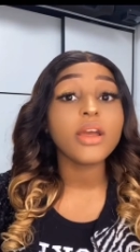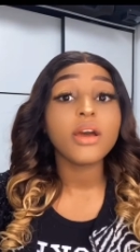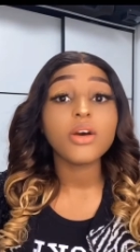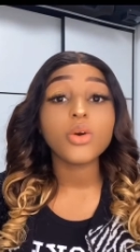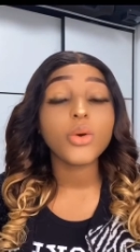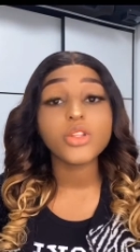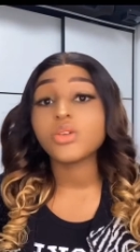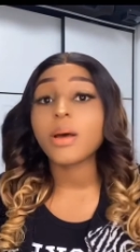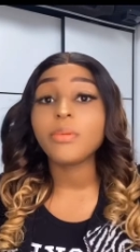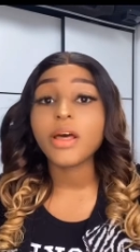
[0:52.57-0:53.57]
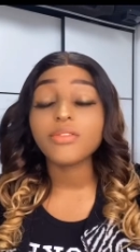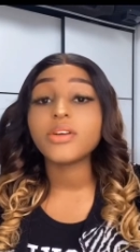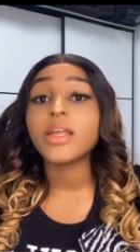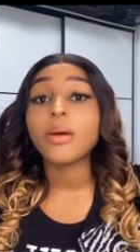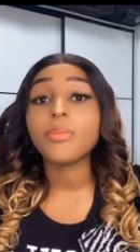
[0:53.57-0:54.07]
going to apply for
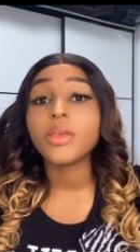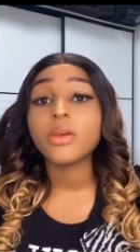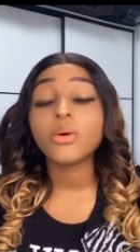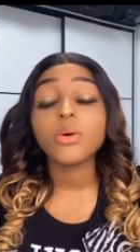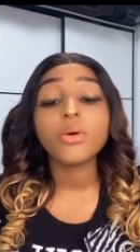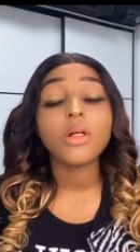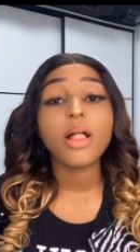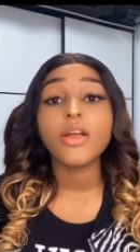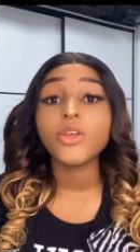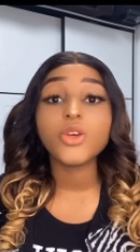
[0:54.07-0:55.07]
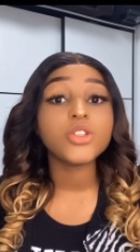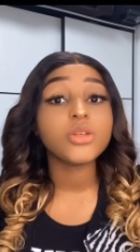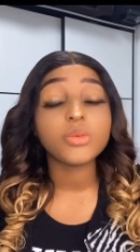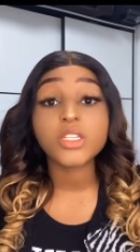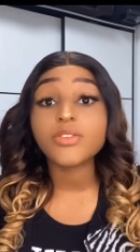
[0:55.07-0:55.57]
an appeal YouTube
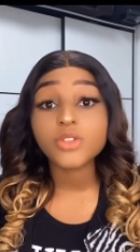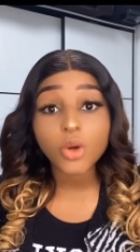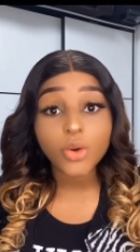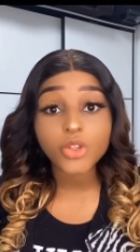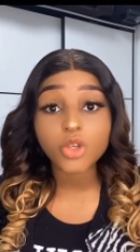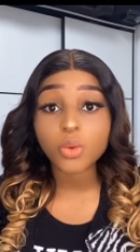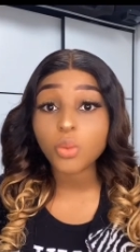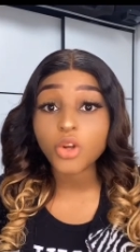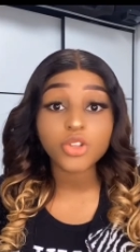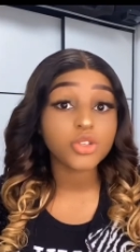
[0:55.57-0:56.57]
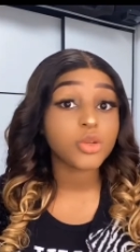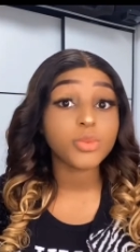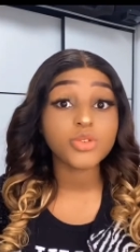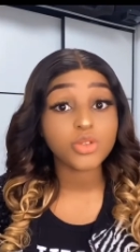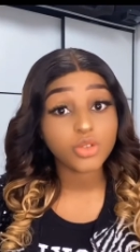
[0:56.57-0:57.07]
must have told you what you're
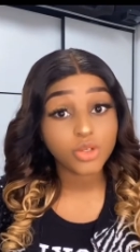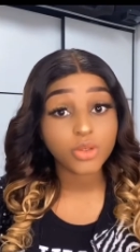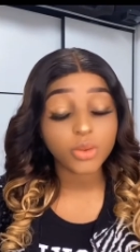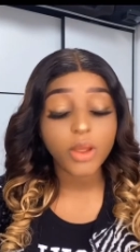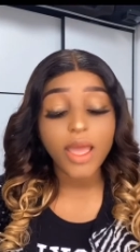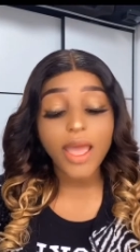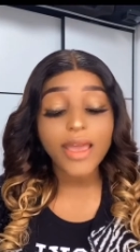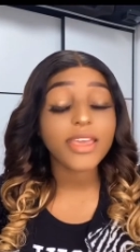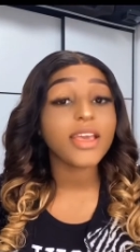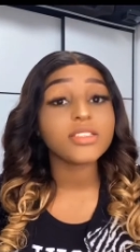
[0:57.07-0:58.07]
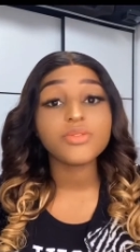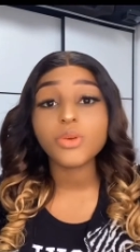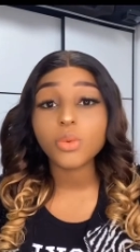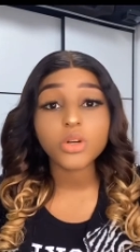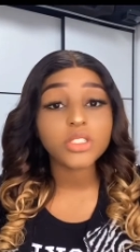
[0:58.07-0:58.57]
supposed to do. I guess if you're
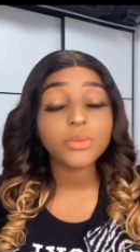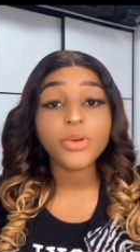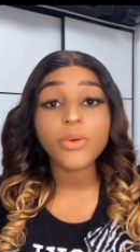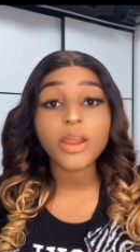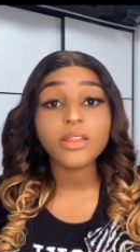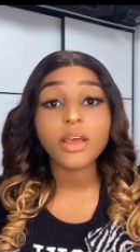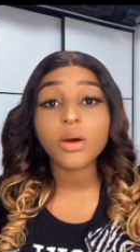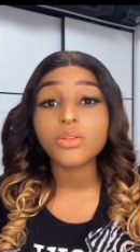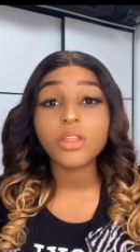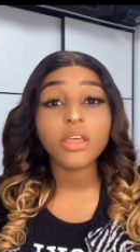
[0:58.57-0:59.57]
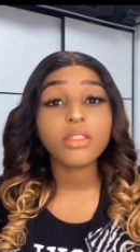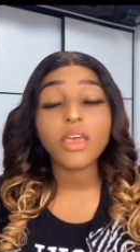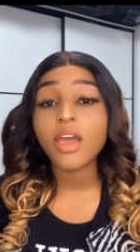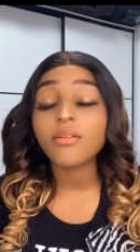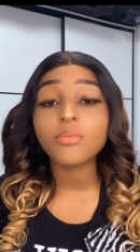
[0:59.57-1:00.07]
watching me right now, then they
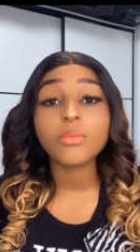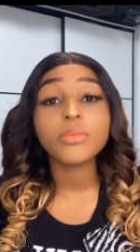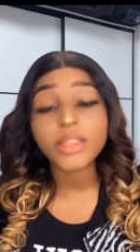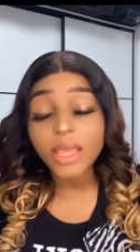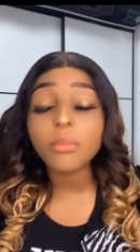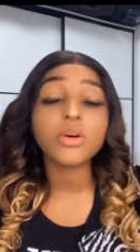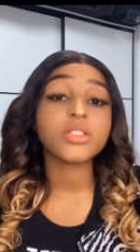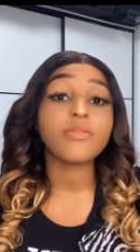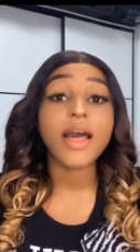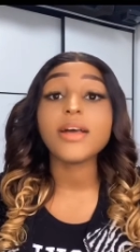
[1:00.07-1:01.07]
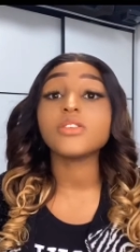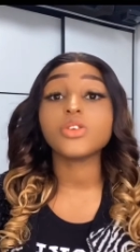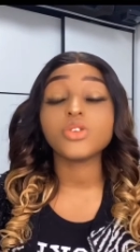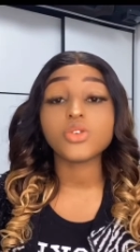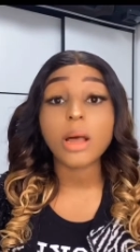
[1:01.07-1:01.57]
have they must have asked
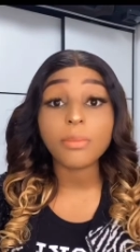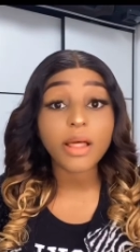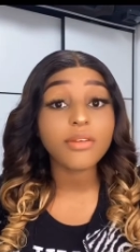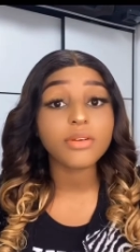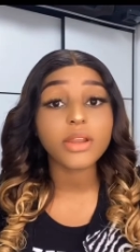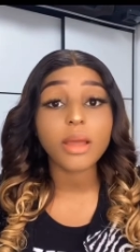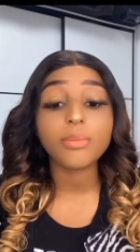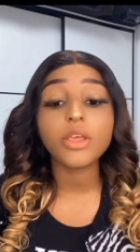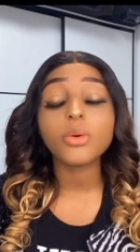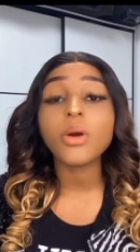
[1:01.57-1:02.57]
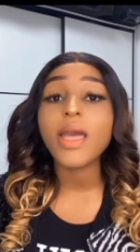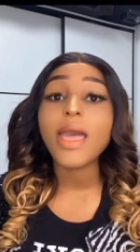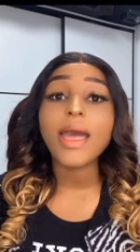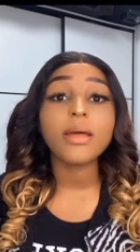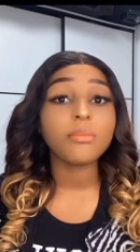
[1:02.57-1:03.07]
you to apply for an appeal
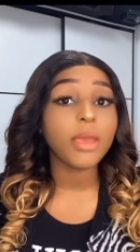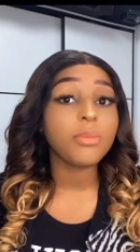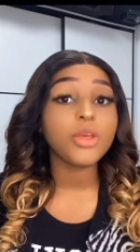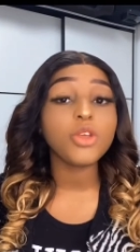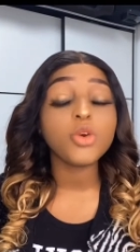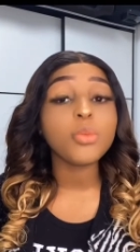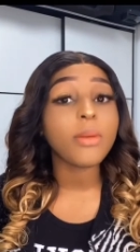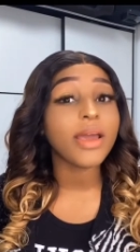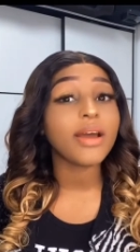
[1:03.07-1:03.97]
and maybe you might have